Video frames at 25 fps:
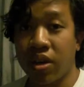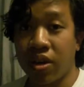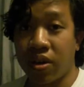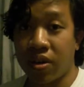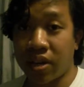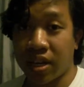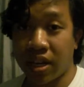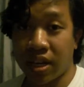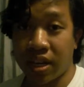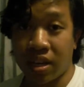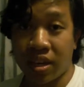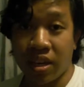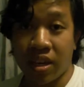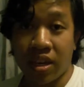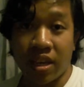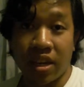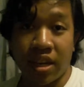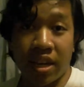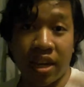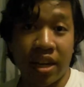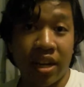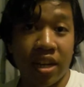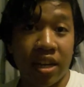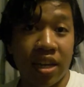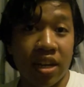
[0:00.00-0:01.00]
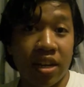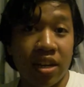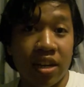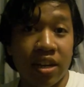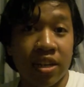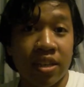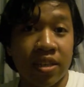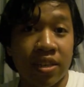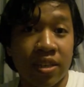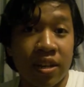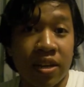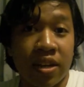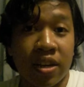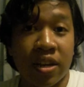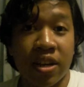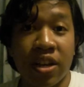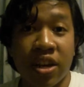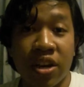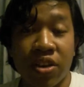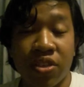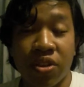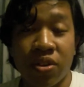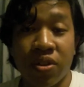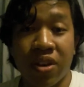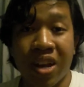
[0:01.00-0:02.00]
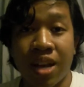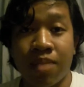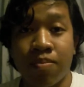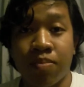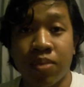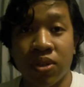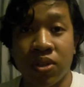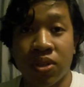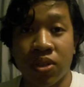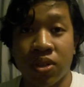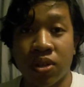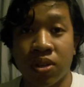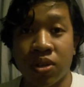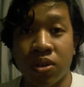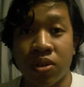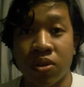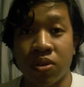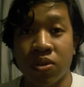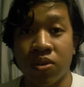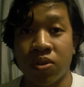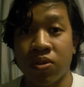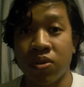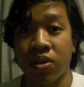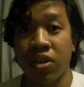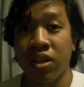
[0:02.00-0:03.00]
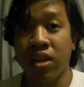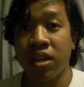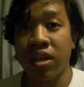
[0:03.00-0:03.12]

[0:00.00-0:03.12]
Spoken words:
Okay, yet again, it is another episode